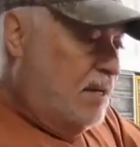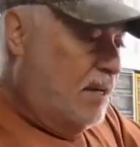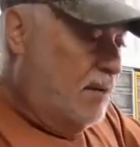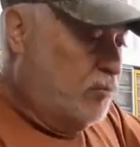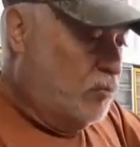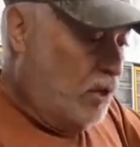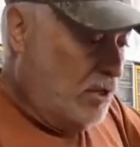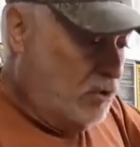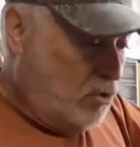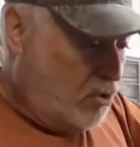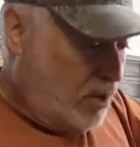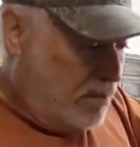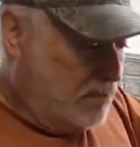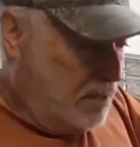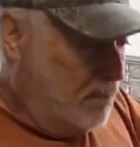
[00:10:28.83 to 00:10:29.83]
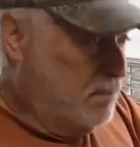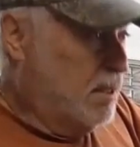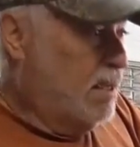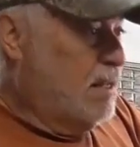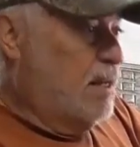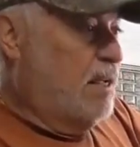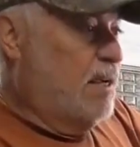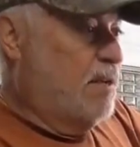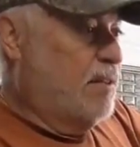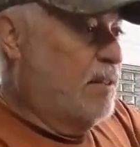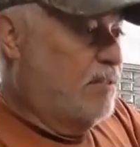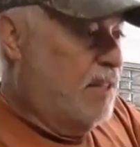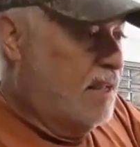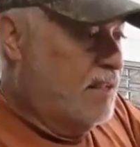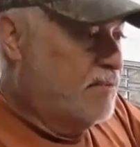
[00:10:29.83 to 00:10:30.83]
I'm trying to grab something in here, the
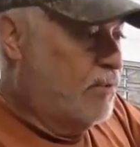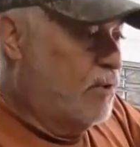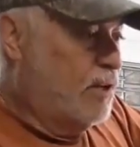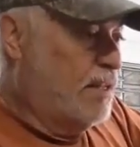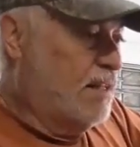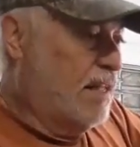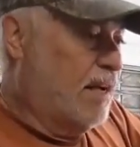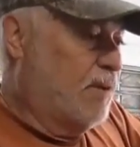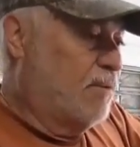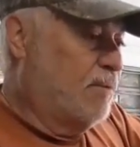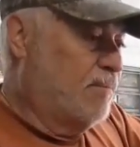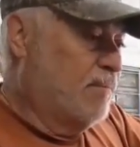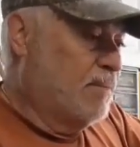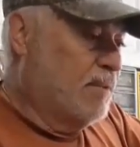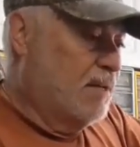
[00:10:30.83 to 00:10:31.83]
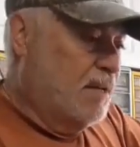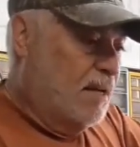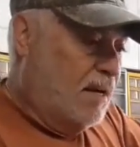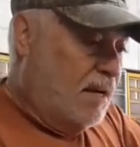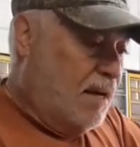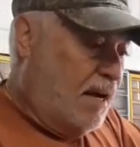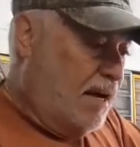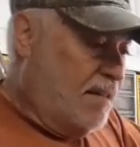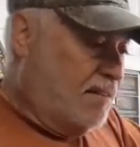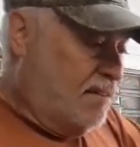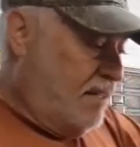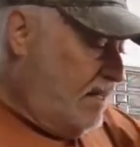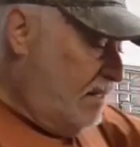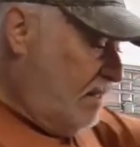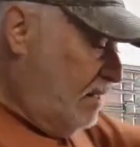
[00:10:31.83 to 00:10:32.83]
thing is falling down. I
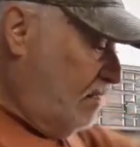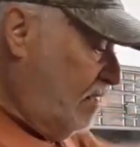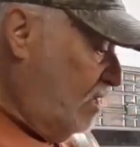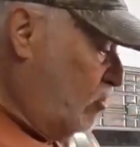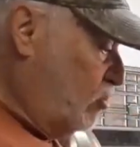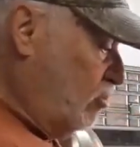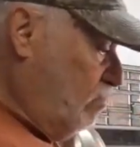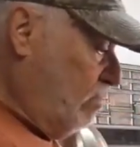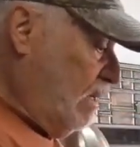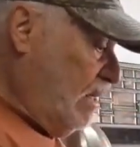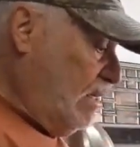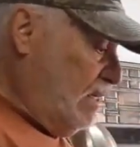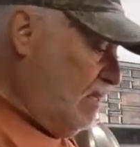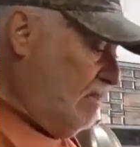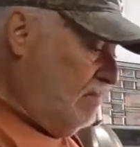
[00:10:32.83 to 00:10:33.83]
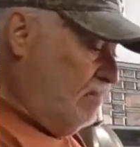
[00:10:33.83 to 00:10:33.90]
think that this should be,